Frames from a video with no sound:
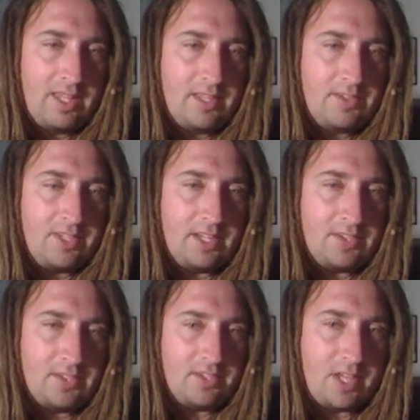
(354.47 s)
I think
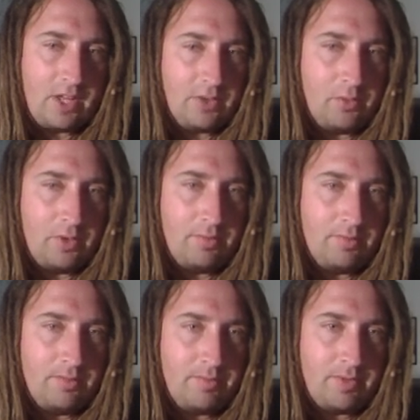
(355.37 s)
it's a solid one.
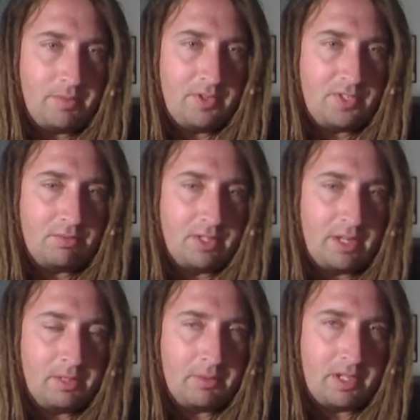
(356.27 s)
I mean, it's definitely
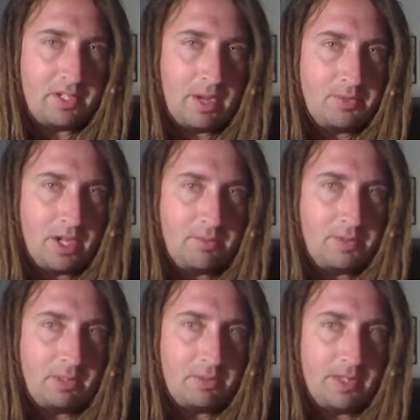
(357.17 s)
not like my top
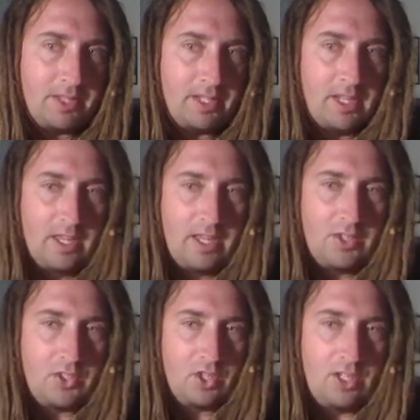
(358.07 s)
pick, but I think
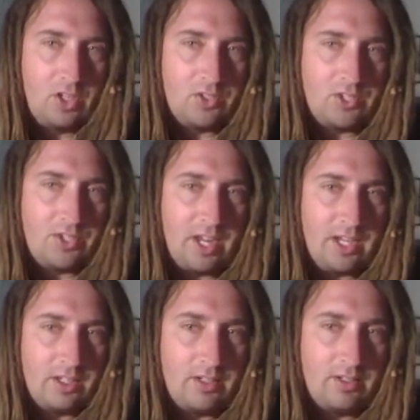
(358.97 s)
it's good that you can
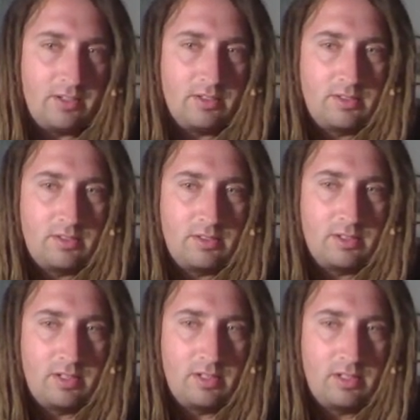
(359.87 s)
stake it.
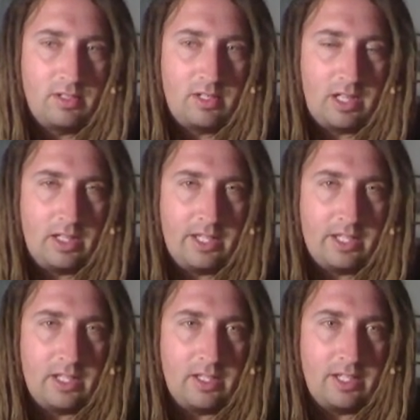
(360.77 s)
I
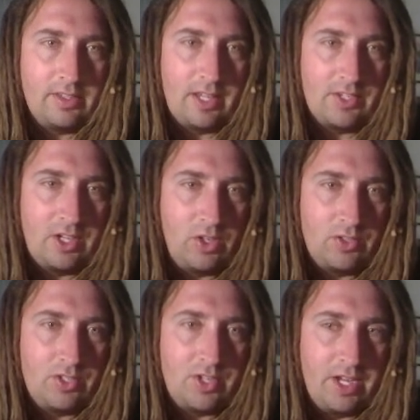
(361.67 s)
like things that you
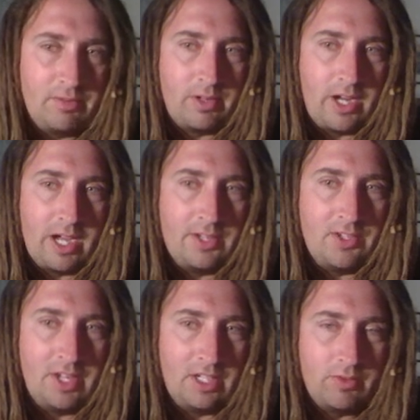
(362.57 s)
can stake high
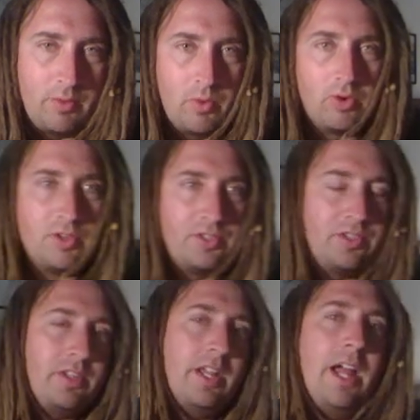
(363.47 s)
staking
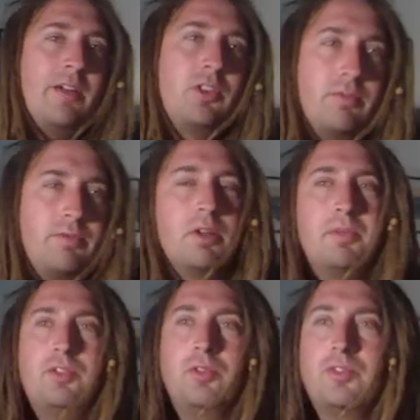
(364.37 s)
rewards and have good
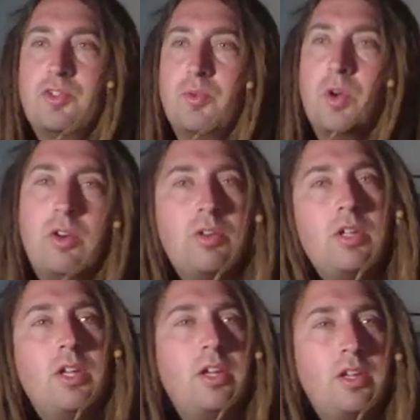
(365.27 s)
fundamentals as well.
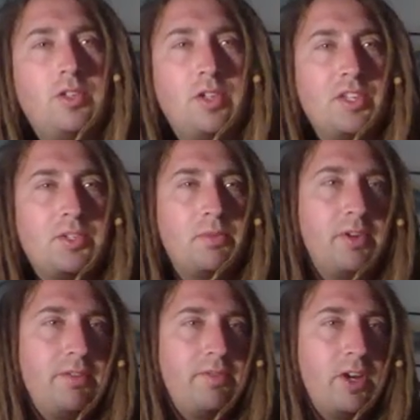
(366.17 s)
So I think it's a
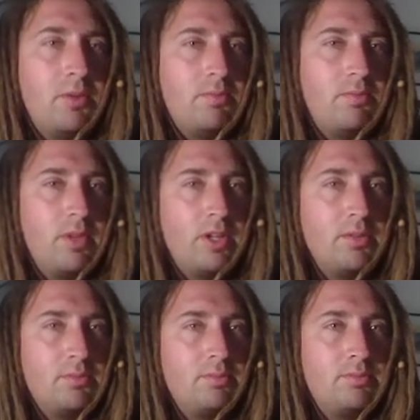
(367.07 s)
pretty fair
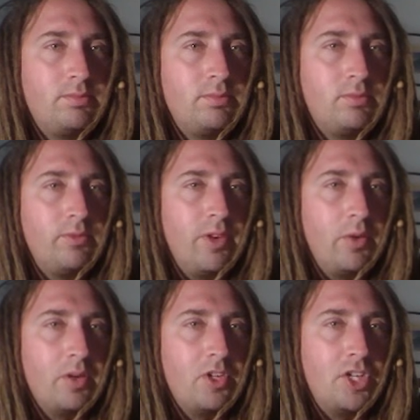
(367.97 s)

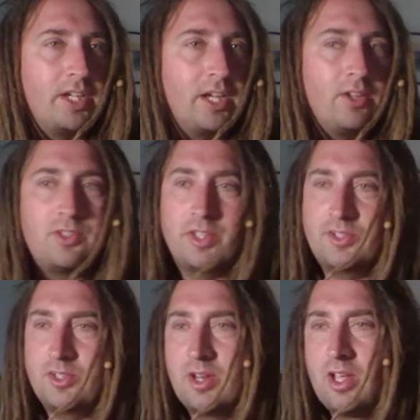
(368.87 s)
one to check out. So
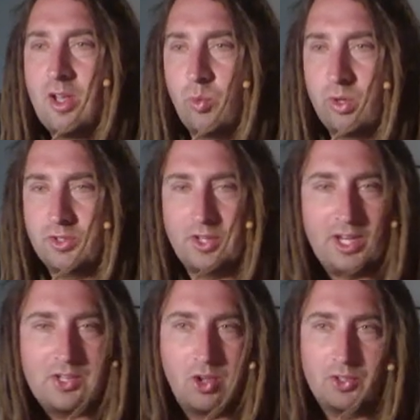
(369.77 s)
that's one of
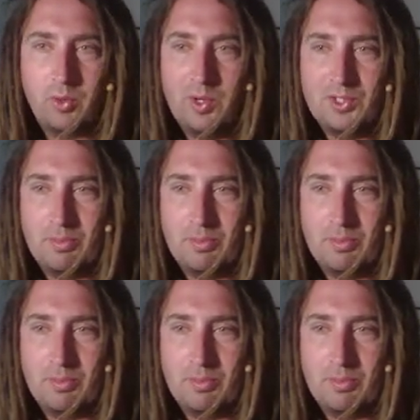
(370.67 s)
today's altcoins.